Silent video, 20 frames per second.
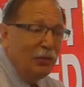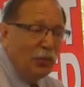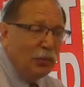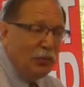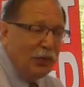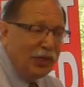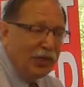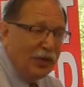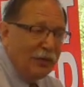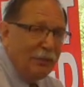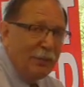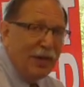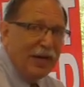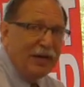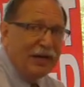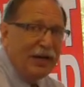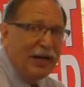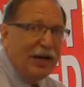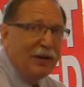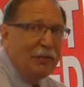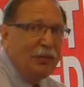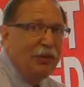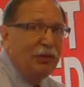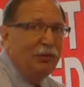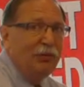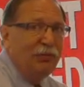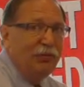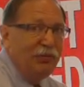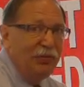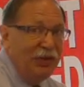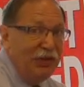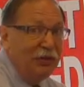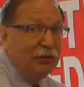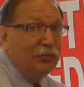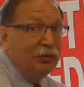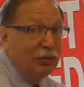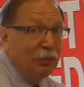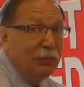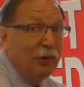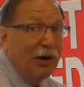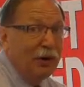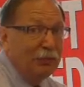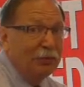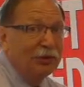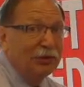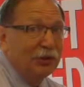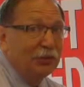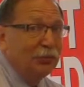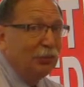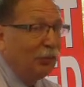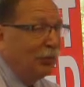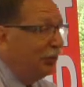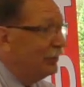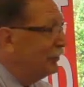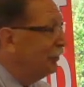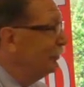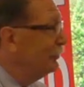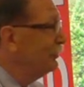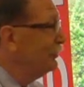when we come back up, he'll feel the proper support.